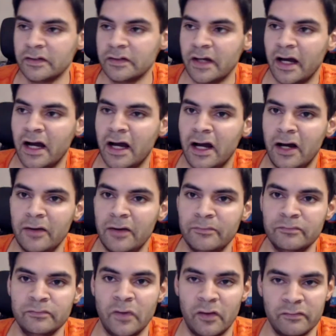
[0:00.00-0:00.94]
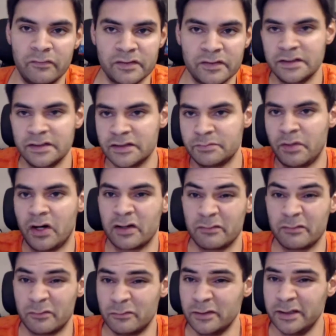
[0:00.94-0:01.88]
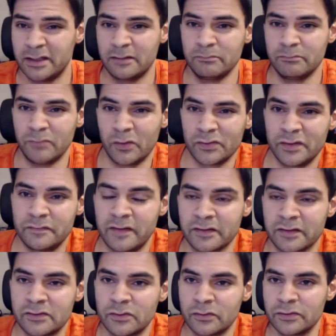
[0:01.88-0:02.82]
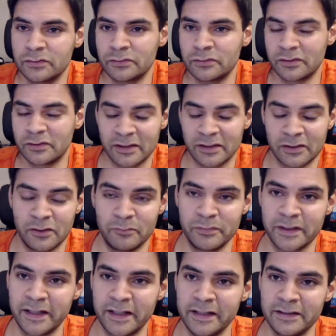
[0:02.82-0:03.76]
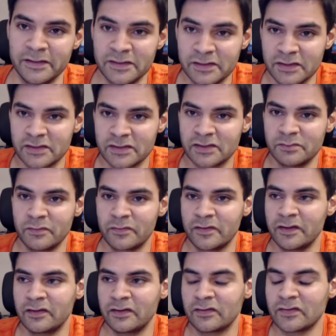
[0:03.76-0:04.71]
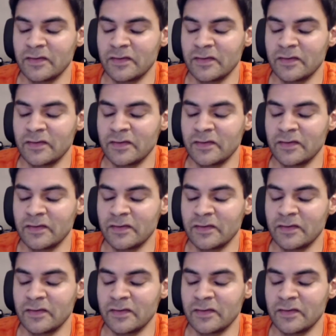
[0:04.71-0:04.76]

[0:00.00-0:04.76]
obviously, is part of a really multifactorial kind of complicated system of things.